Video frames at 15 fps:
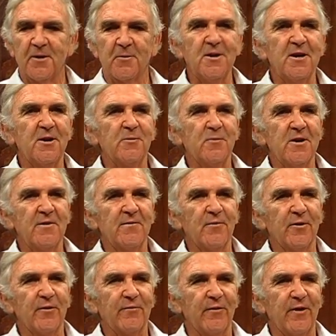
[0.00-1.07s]
we need
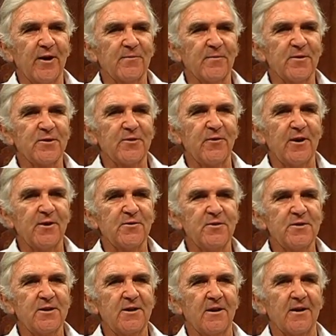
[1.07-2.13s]
24 of your outfits throughout
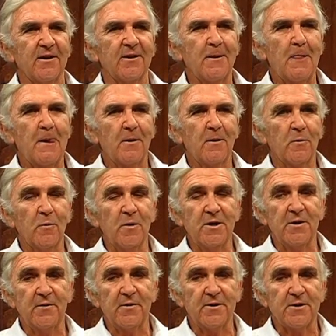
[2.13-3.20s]
New Zealand.
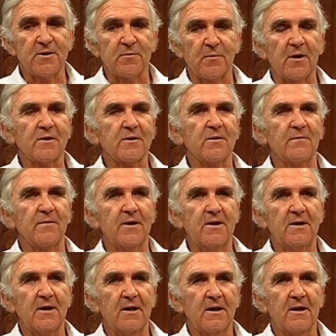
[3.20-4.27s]
Windy Ridge is
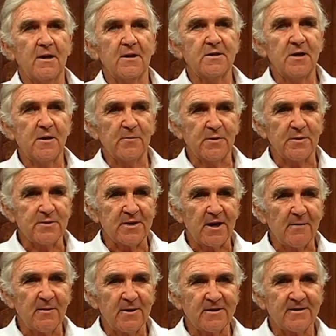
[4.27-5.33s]
relatively cheap to
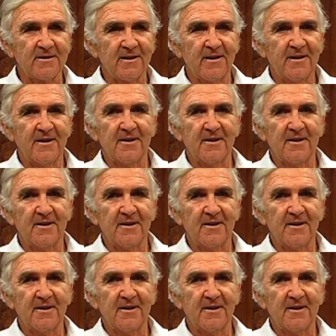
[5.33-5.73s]
establish.